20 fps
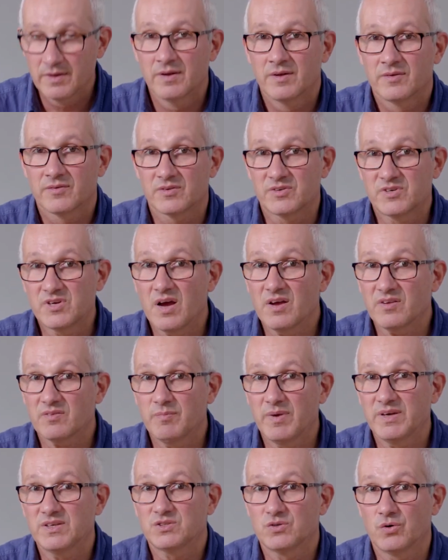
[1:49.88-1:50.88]
So just
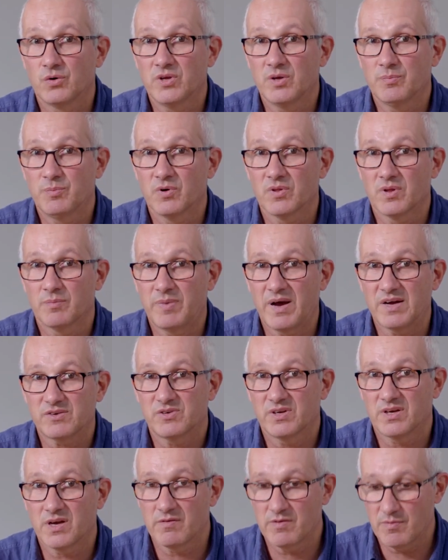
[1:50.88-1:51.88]
make sure you put the
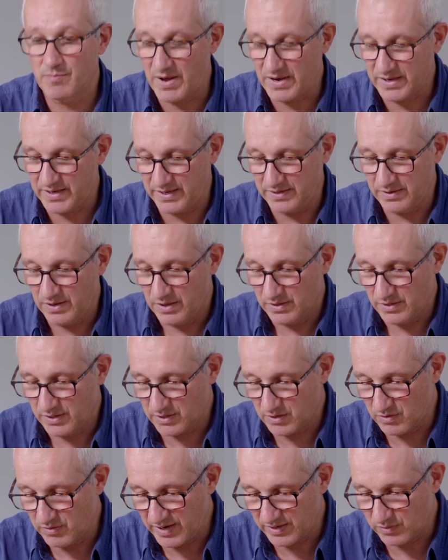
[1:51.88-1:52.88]
battery cover back in the
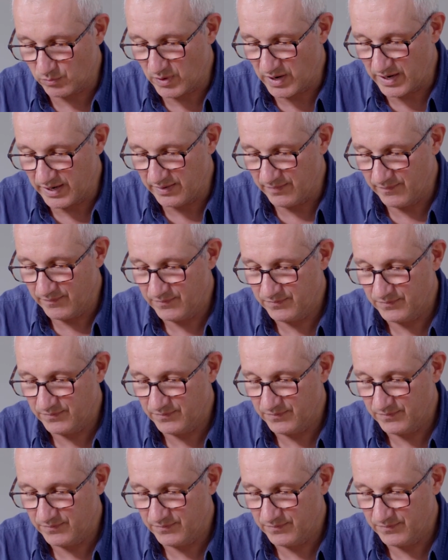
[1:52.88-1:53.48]
correct way.